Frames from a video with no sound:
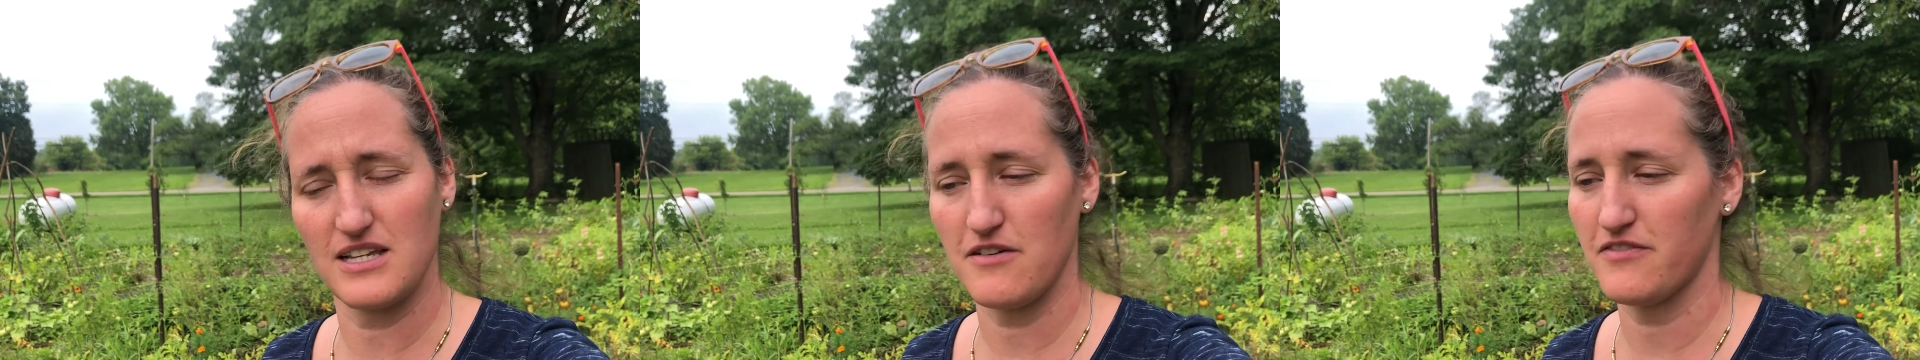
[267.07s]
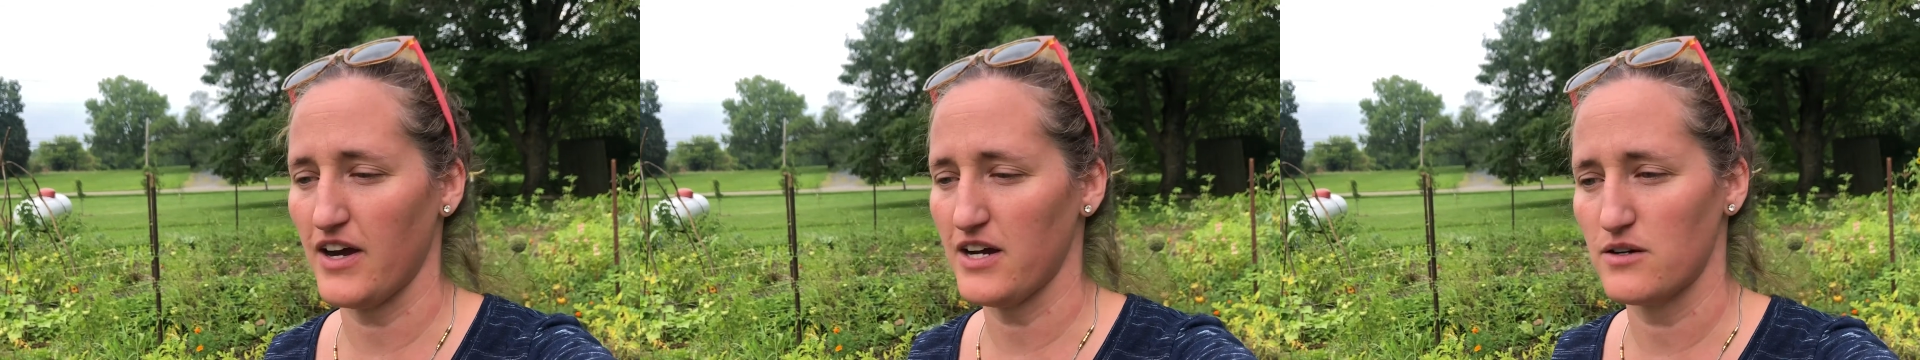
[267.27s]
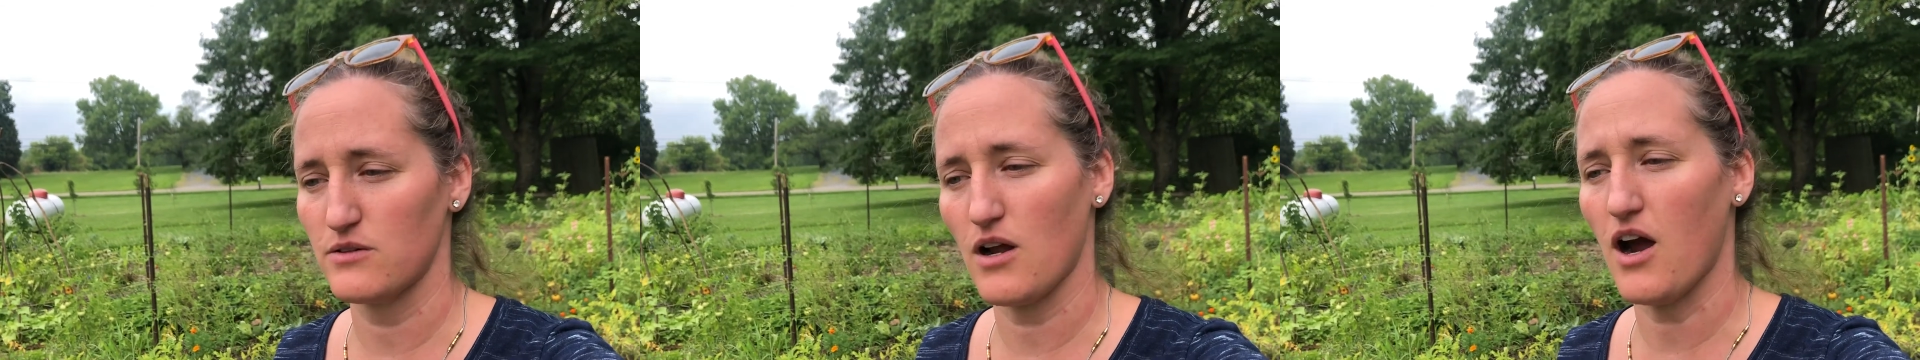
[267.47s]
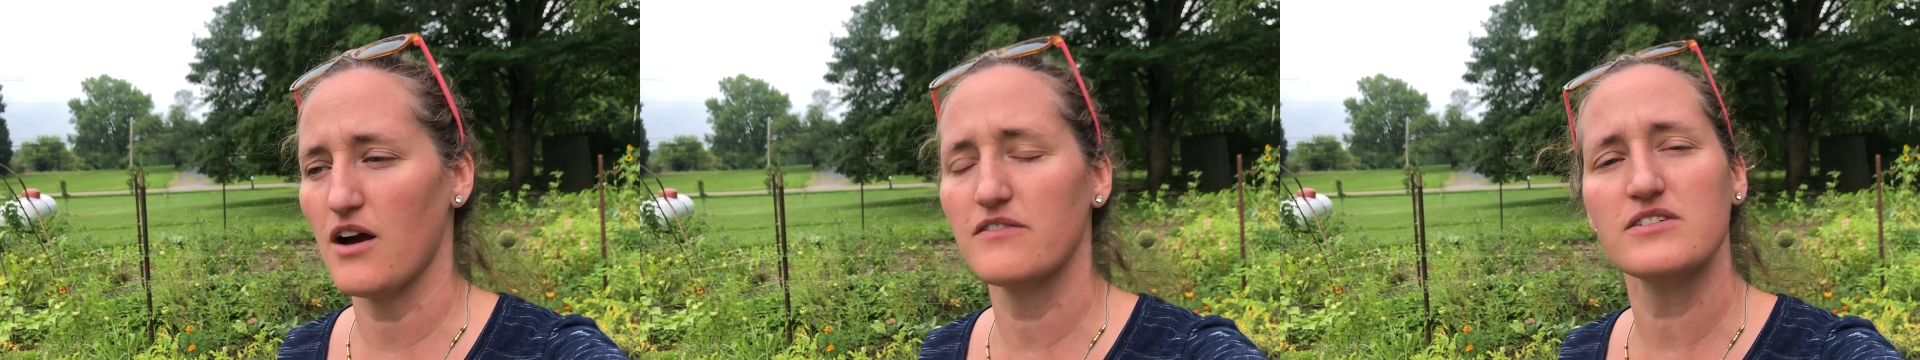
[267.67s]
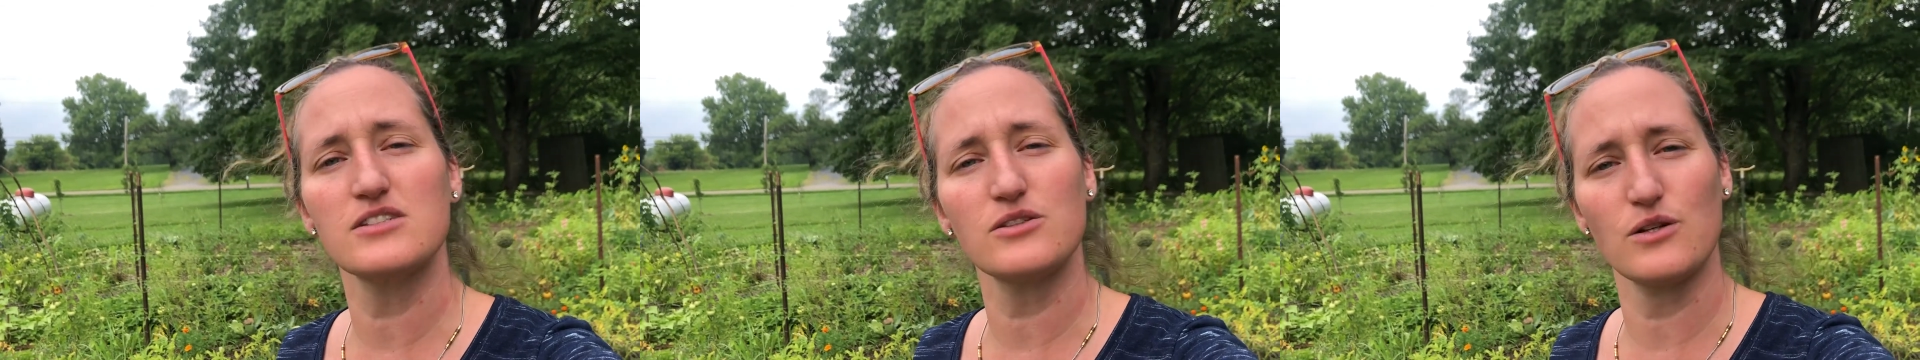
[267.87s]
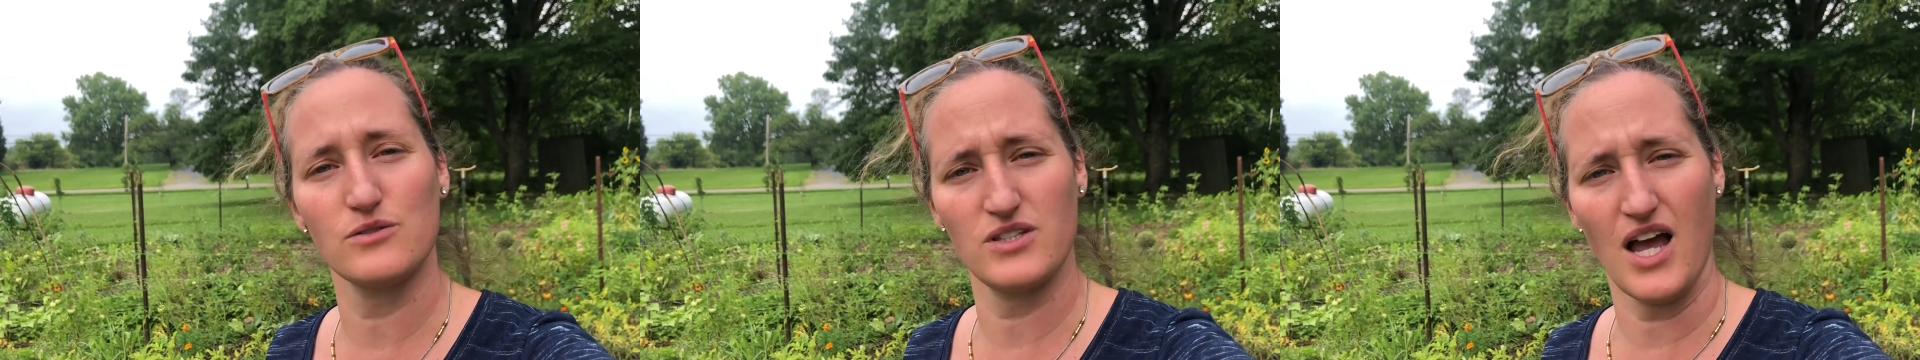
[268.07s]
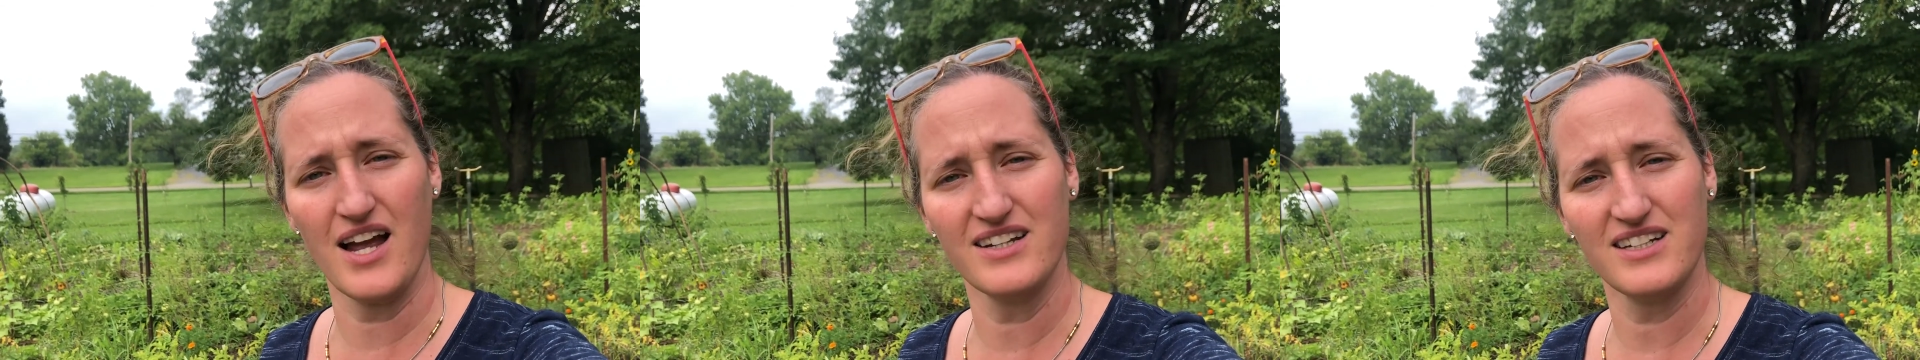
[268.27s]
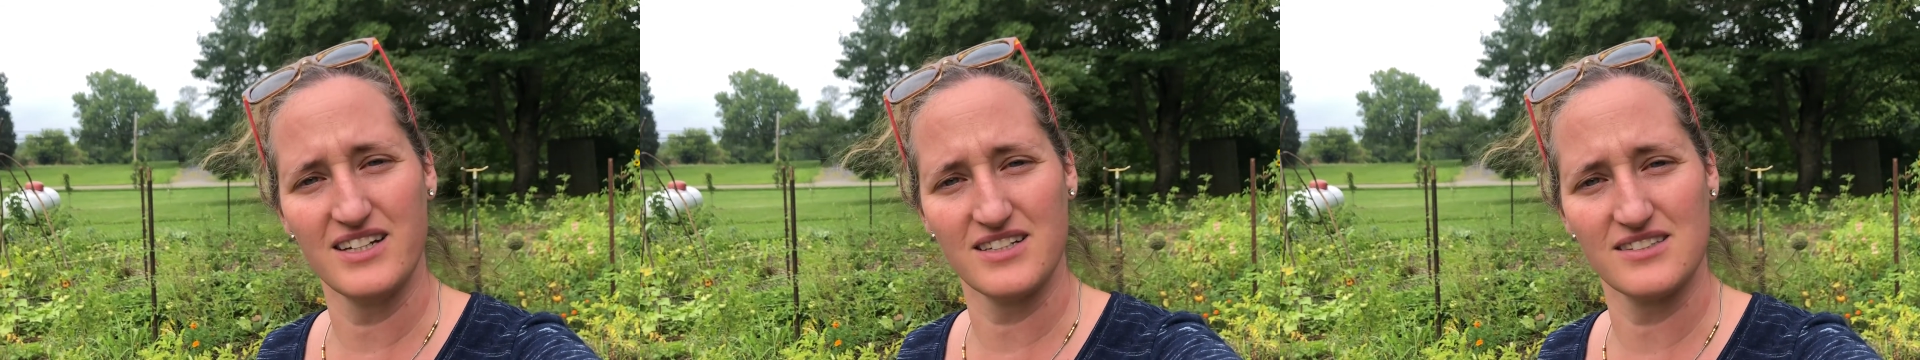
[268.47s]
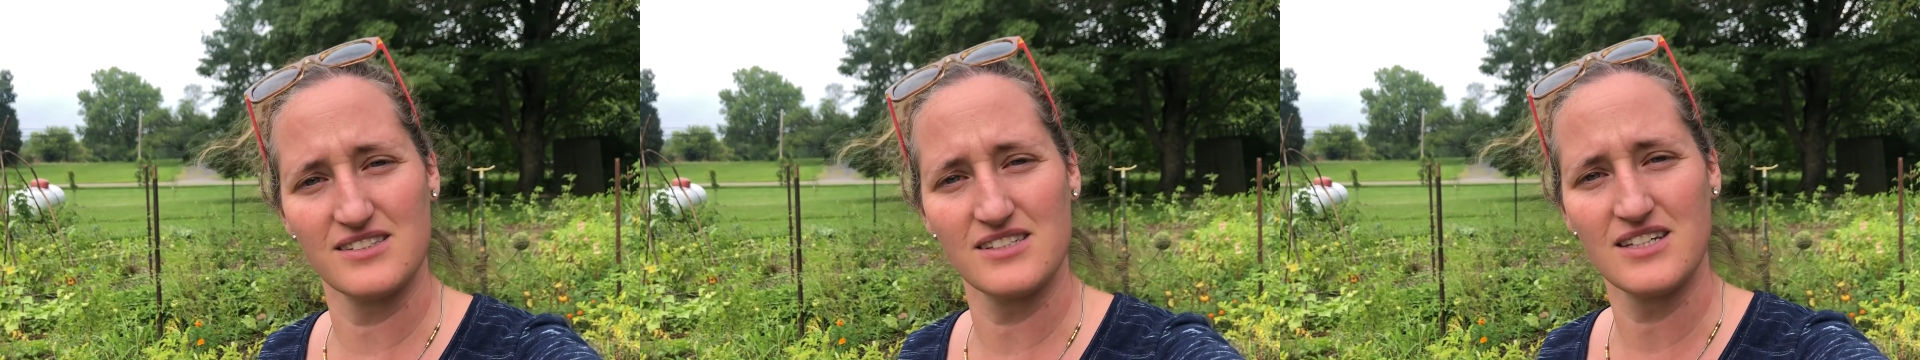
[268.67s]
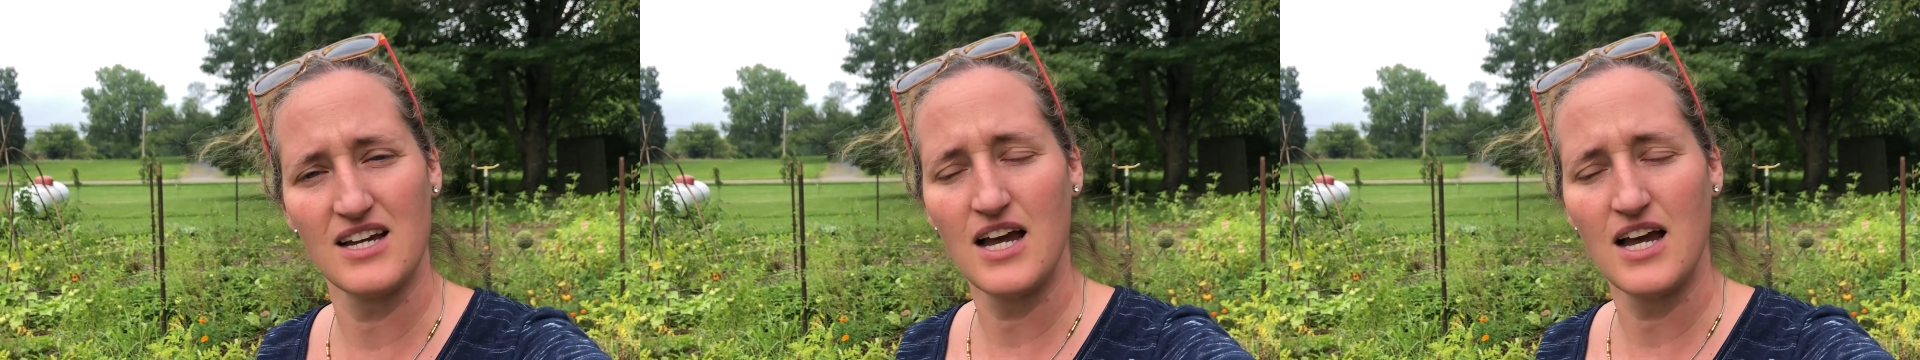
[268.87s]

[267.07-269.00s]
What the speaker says: If I don't harvest those onions,